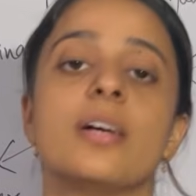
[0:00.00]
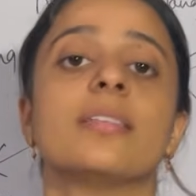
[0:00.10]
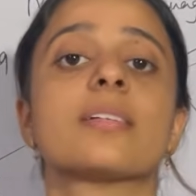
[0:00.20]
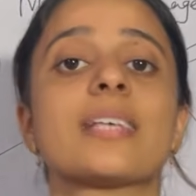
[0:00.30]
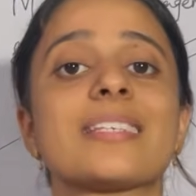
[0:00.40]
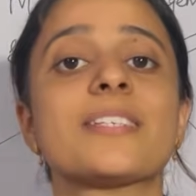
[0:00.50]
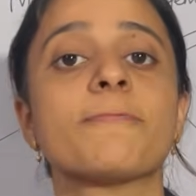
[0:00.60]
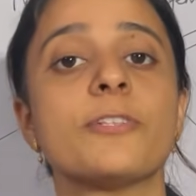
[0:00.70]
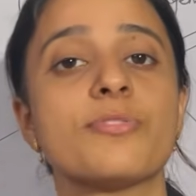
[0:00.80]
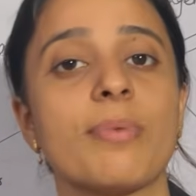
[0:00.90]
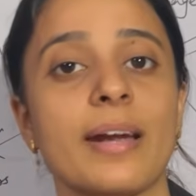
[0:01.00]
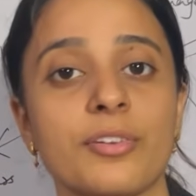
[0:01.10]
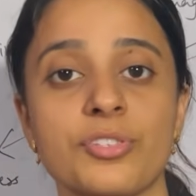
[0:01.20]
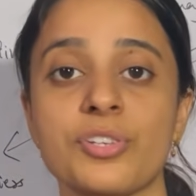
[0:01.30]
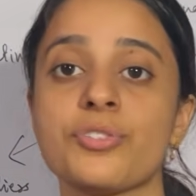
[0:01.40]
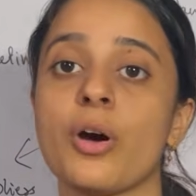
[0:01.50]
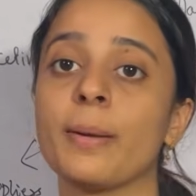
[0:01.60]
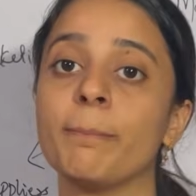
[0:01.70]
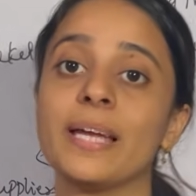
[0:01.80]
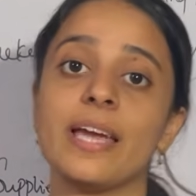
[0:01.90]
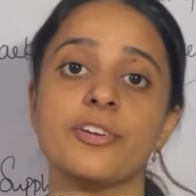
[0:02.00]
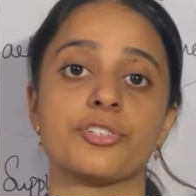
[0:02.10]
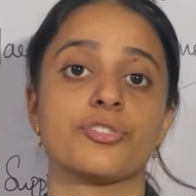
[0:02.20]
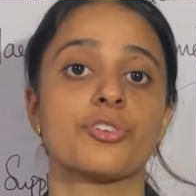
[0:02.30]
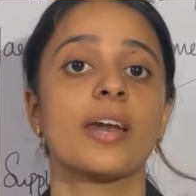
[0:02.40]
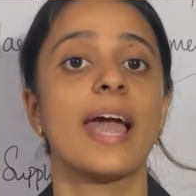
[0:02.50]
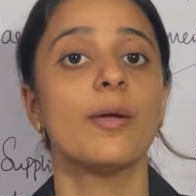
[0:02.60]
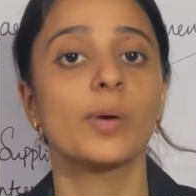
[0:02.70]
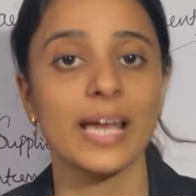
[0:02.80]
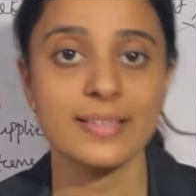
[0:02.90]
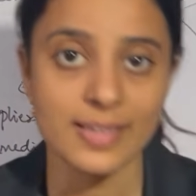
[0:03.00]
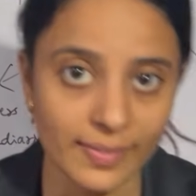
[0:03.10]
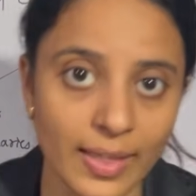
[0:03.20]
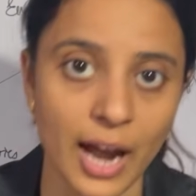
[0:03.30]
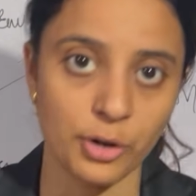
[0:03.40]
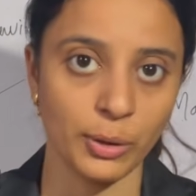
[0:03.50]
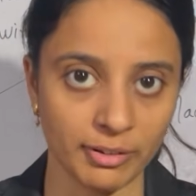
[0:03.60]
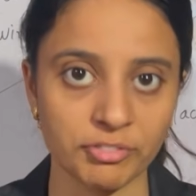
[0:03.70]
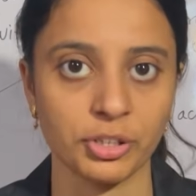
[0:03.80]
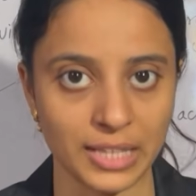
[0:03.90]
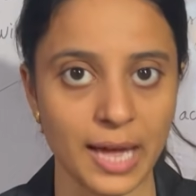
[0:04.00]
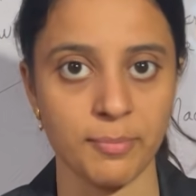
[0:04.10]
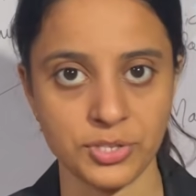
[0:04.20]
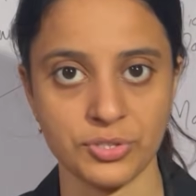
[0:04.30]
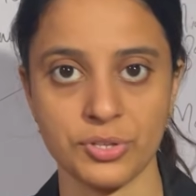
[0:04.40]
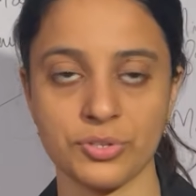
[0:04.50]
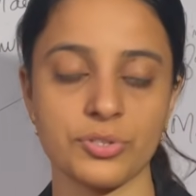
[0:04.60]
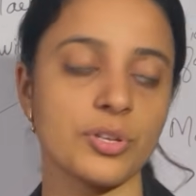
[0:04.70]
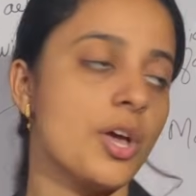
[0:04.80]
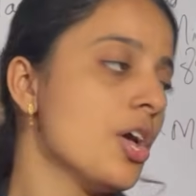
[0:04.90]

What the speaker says: the successful strategies or implications or advertising they are doing for their businesses.